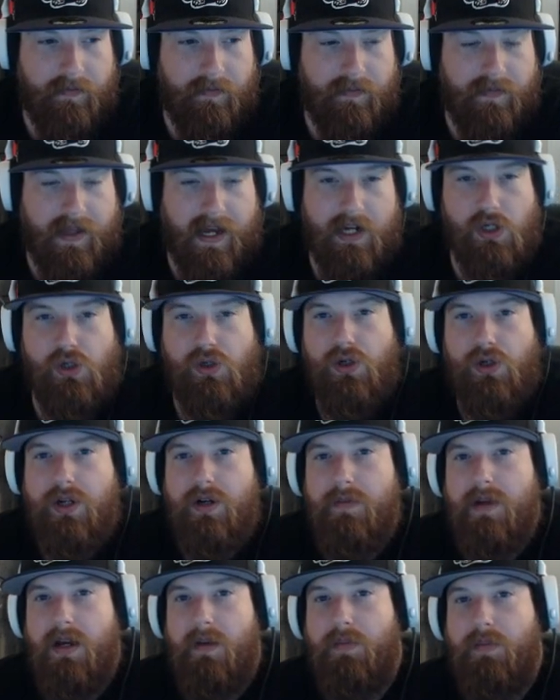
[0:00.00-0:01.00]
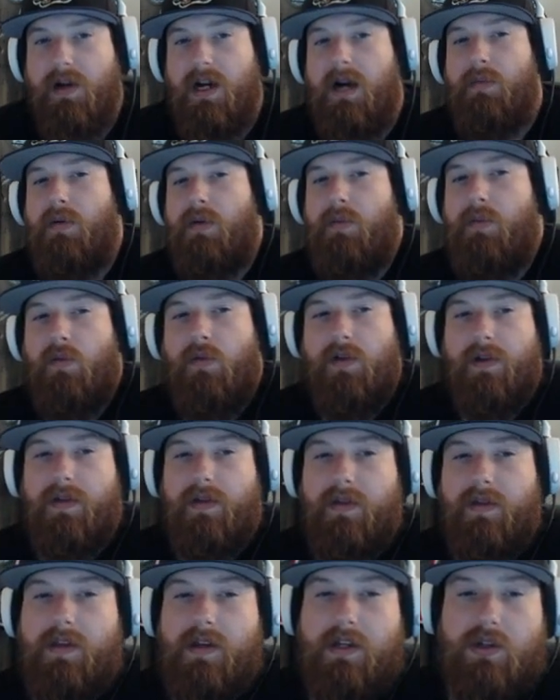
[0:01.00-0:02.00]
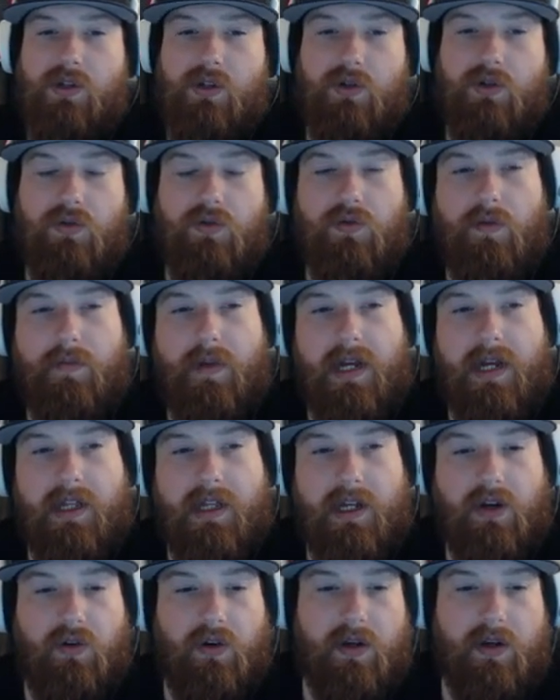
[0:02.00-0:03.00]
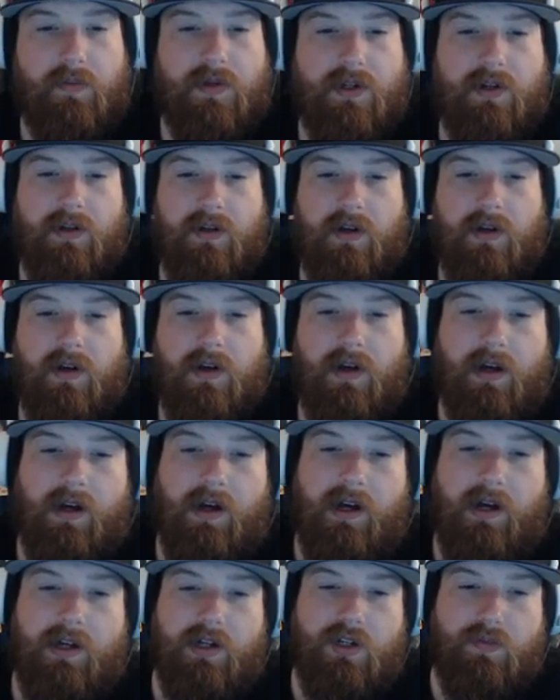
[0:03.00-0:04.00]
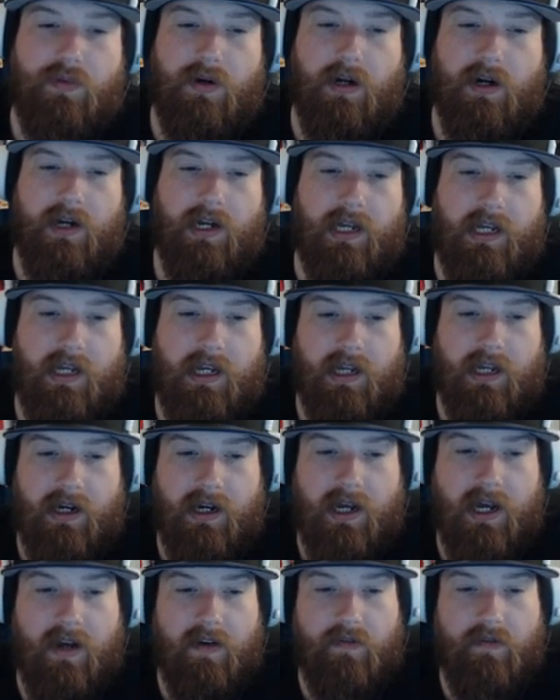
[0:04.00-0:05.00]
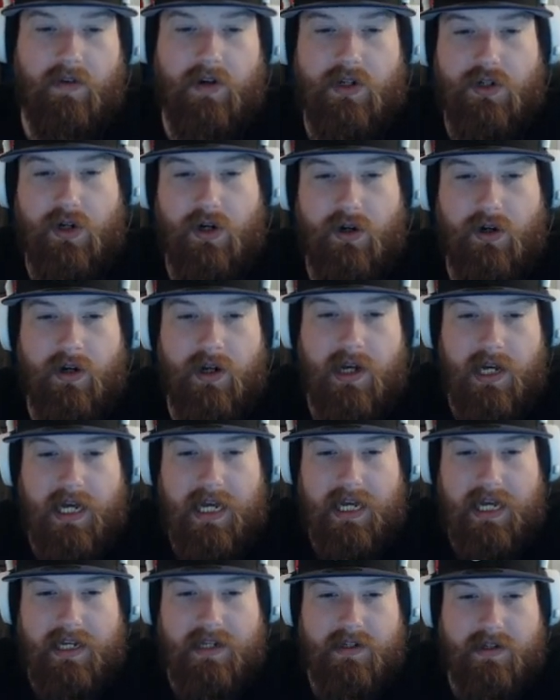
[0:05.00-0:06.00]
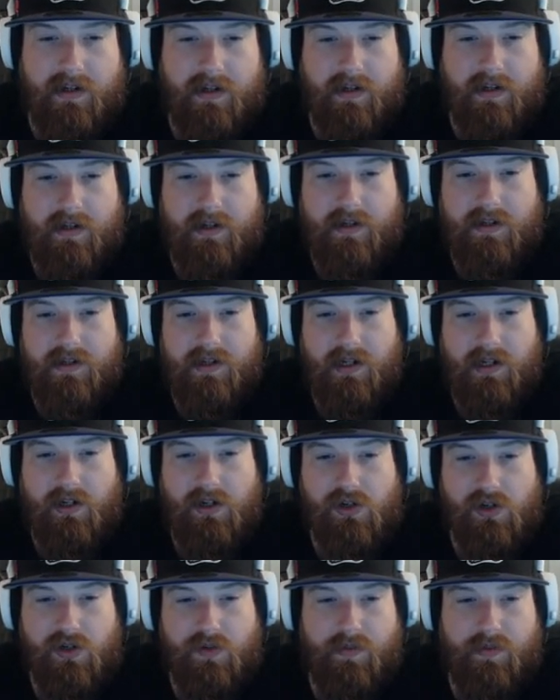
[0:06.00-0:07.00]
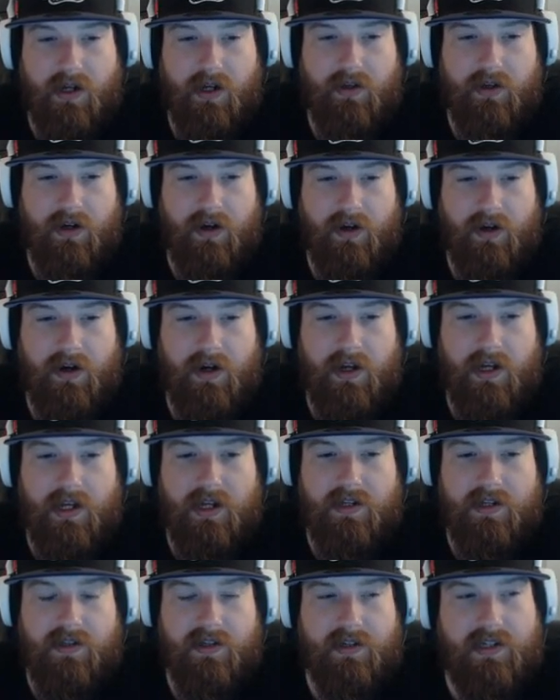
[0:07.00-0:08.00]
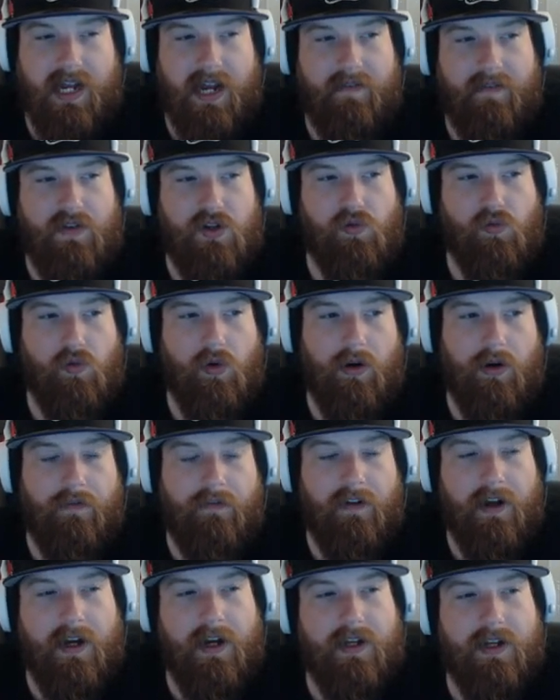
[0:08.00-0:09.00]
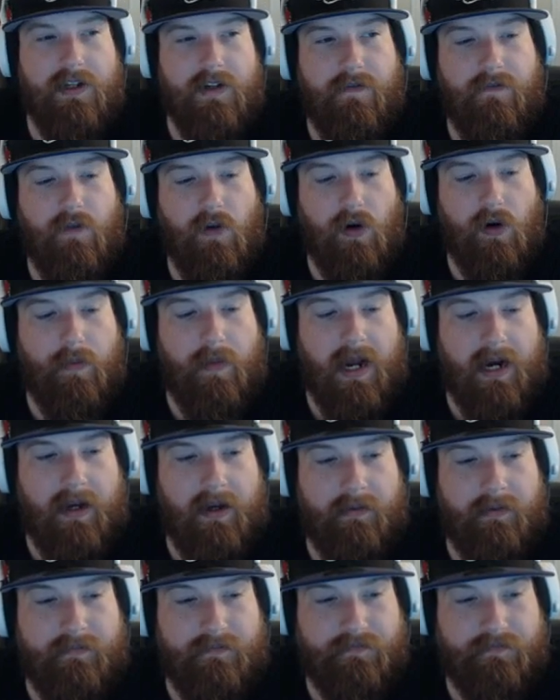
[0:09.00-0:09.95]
that shouldn't be a problem with the 2 melee creeps spawning in every turn. His signature spell here is the Savage Wolf. It's a 4 mana,